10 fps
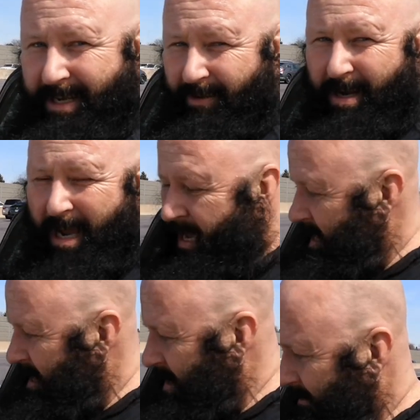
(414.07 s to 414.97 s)
your
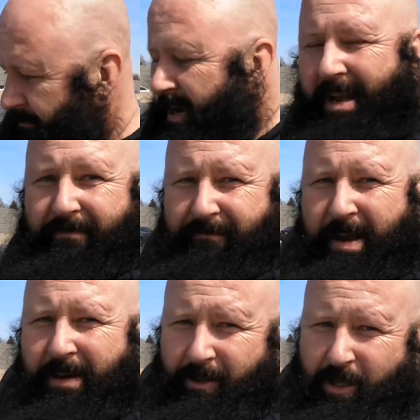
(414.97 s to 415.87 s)
freaking
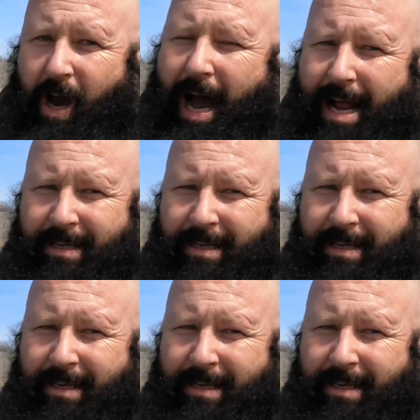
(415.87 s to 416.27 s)
fingers caught